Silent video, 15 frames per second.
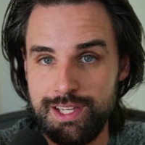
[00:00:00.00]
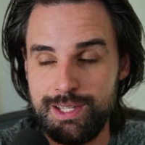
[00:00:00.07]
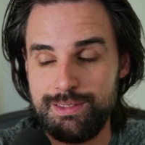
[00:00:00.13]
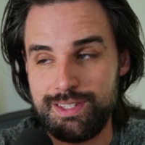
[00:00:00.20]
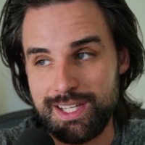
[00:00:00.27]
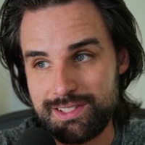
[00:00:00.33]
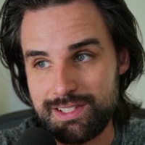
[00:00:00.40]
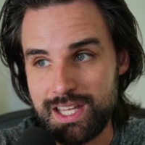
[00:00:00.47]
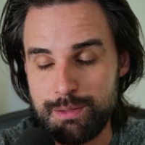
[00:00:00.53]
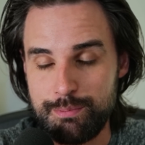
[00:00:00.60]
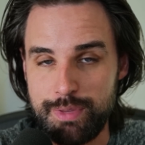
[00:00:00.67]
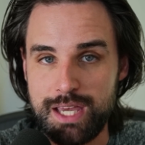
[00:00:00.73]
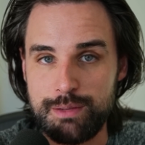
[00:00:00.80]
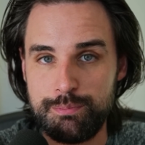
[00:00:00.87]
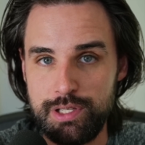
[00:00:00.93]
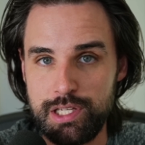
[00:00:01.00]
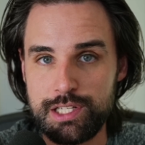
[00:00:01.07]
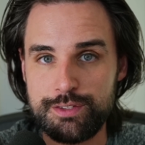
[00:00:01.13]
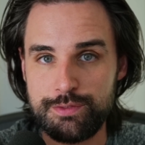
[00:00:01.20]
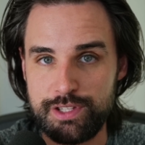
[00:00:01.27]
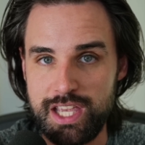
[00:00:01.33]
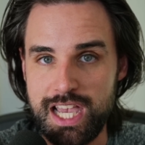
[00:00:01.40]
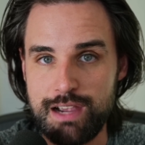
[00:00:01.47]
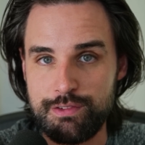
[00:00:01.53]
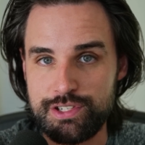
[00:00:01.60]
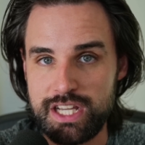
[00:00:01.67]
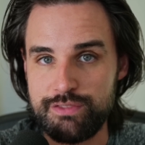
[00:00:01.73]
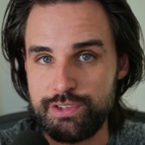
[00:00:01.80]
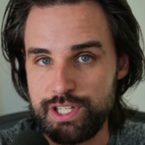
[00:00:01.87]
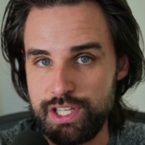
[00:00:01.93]
That's not a bad pitch for the average
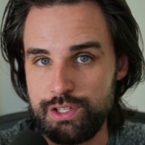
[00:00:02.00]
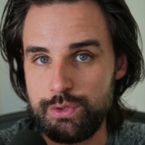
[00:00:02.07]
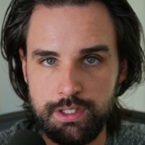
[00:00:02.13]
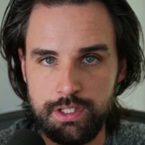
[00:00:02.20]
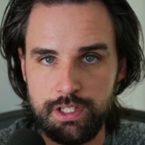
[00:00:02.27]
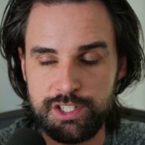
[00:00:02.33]
everyday user.